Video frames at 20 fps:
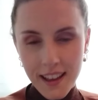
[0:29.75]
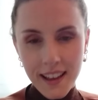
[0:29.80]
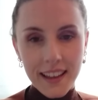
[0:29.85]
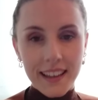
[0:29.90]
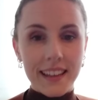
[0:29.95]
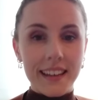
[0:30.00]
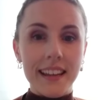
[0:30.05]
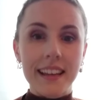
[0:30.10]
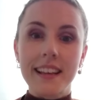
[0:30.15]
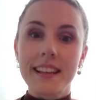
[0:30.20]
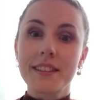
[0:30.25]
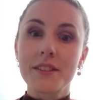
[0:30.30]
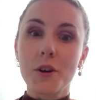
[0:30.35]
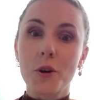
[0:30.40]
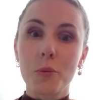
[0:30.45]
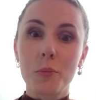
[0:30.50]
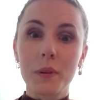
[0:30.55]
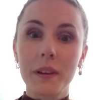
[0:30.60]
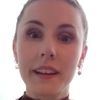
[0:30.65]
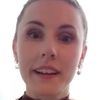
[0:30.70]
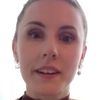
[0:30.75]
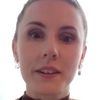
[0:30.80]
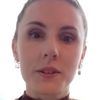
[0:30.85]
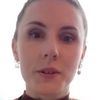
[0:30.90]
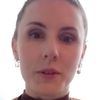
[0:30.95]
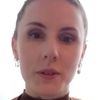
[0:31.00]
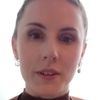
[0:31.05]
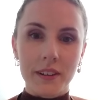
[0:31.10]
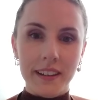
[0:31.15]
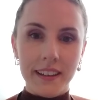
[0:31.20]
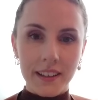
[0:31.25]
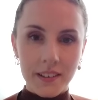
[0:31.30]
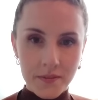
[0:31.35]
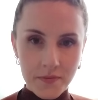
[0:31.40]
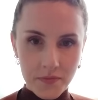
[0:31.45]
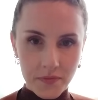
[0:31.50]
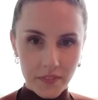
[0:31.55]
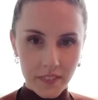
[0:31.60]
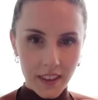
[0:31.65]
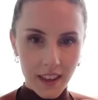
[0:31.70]
It is obligatory,
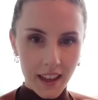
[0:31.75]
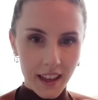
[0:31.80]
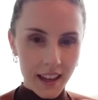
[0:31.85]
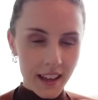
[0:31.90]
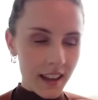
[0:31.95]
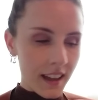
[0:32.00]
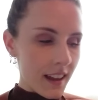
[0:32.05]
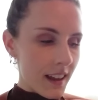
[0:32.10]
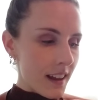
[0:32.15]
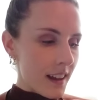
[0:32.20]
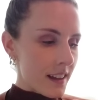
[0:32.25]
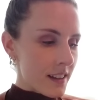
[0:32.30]
okay?